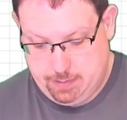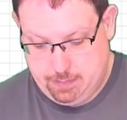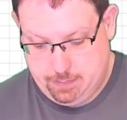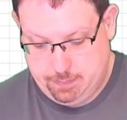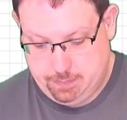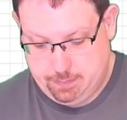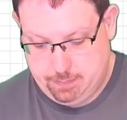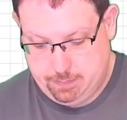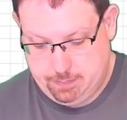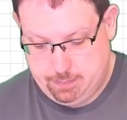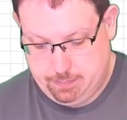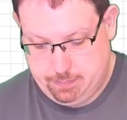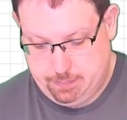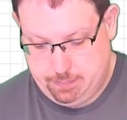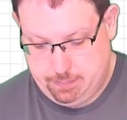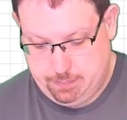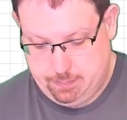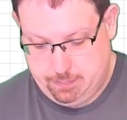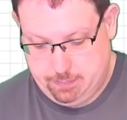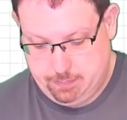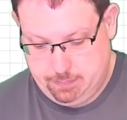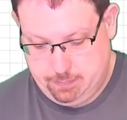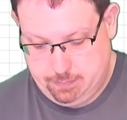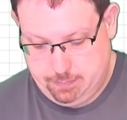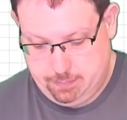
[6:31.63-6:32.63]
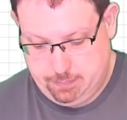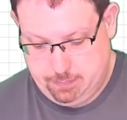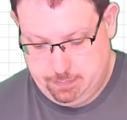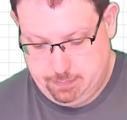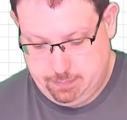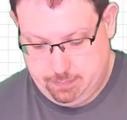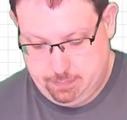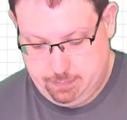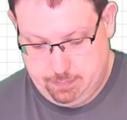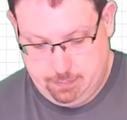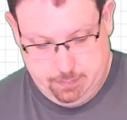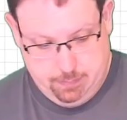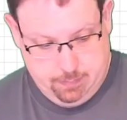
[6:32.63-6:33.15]

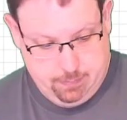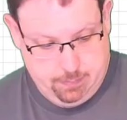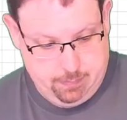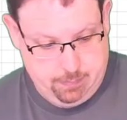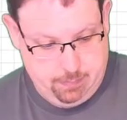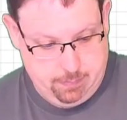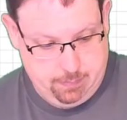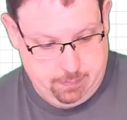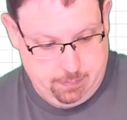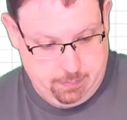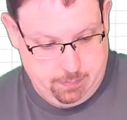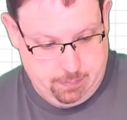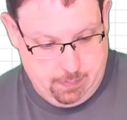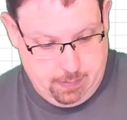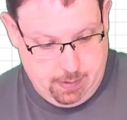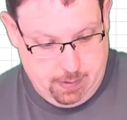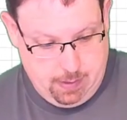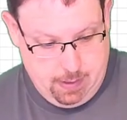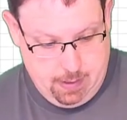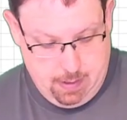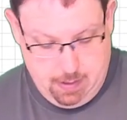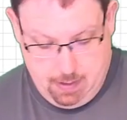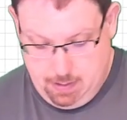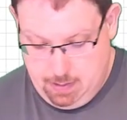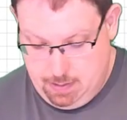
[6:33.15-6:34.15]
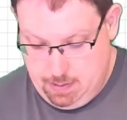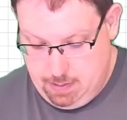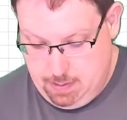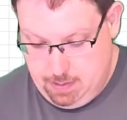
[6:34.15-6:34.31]
Nobody speaks.